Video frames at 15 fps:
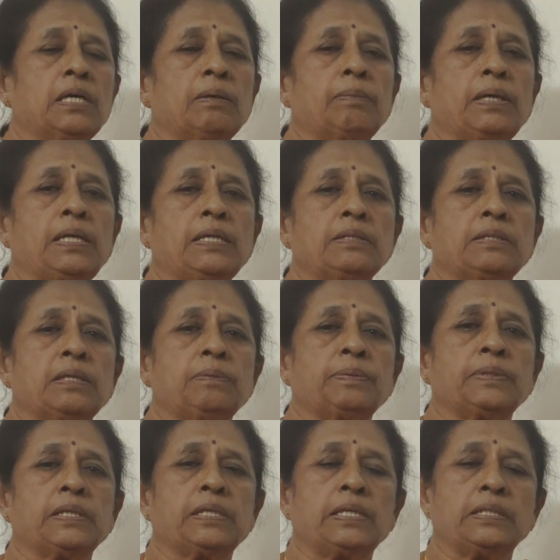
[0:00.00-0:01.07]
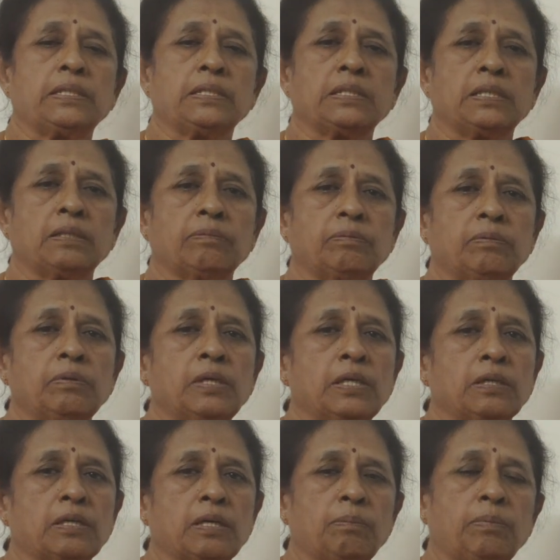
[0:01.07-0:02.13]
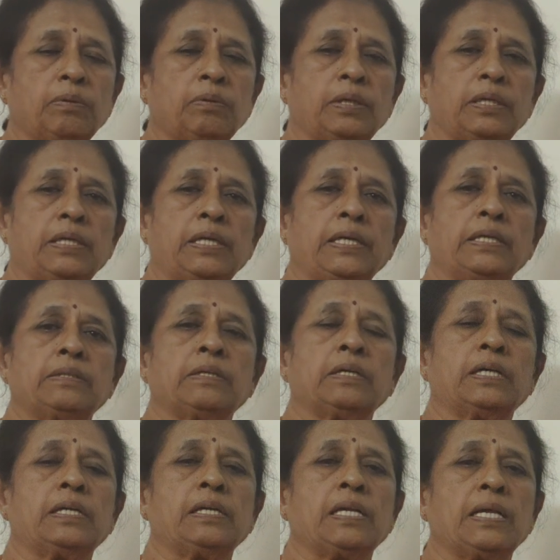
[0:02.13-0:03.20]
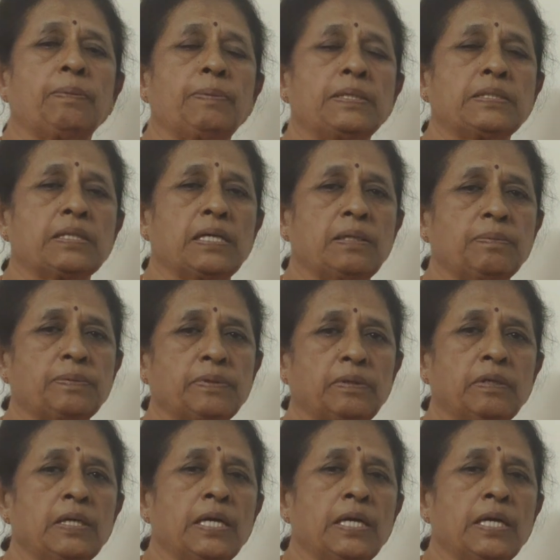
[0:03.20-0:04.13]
amylase helps in the digestion of carbohydrates, and lipase helps